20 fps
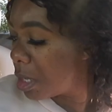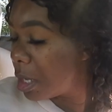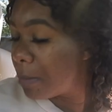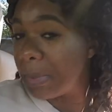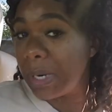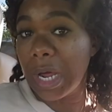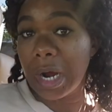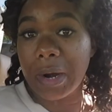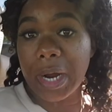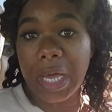
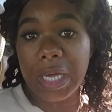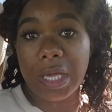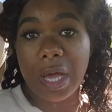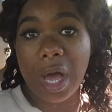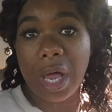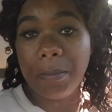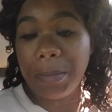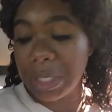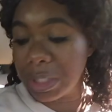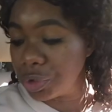But all right,
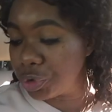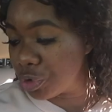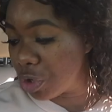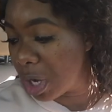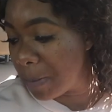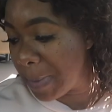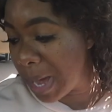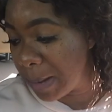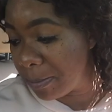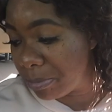y'all, I'm gonna
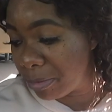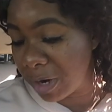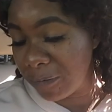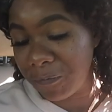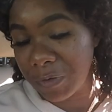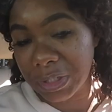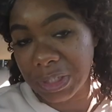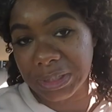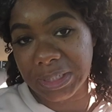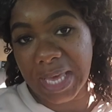enjoy my
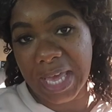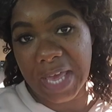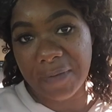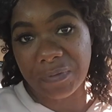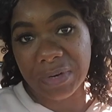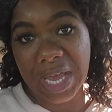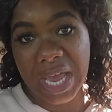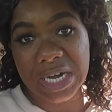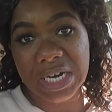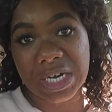breakfast because I
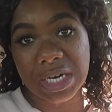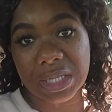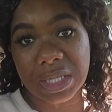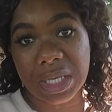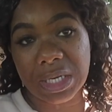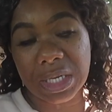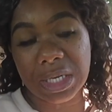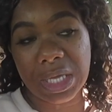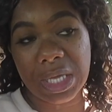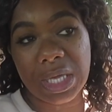haven't had
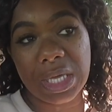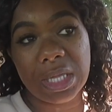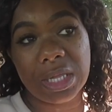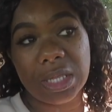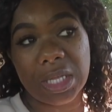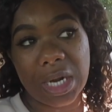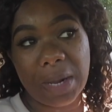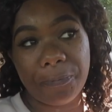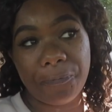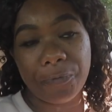anything to eat, and
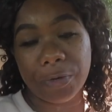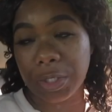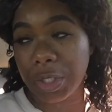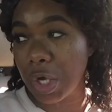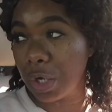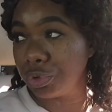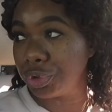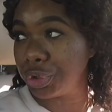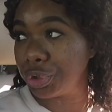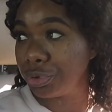then I'm finna
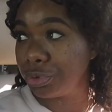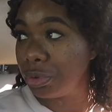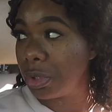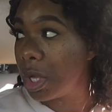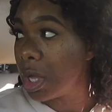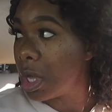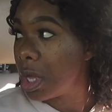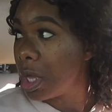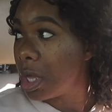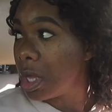go to
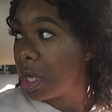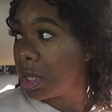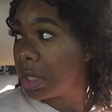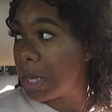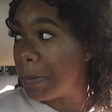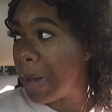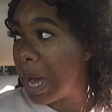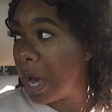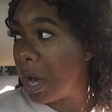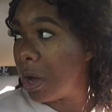
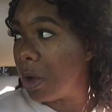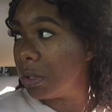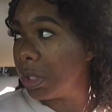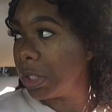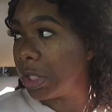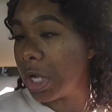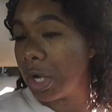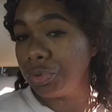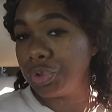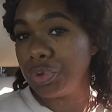the mall
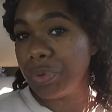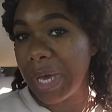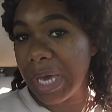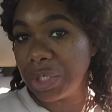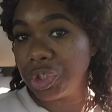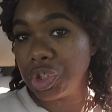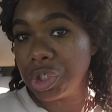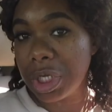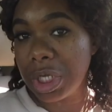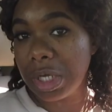and go to
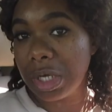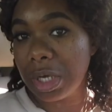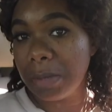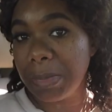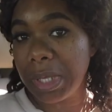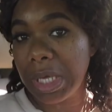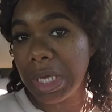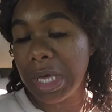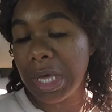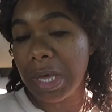H&M
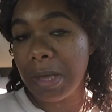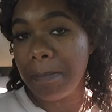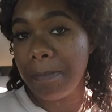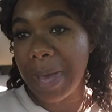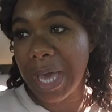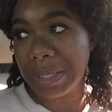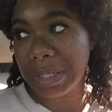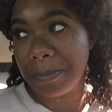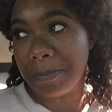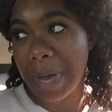and
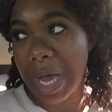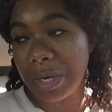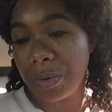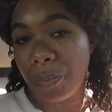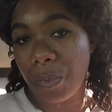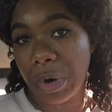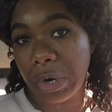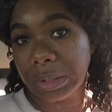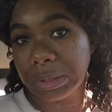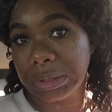Bath & Body
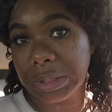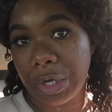Works.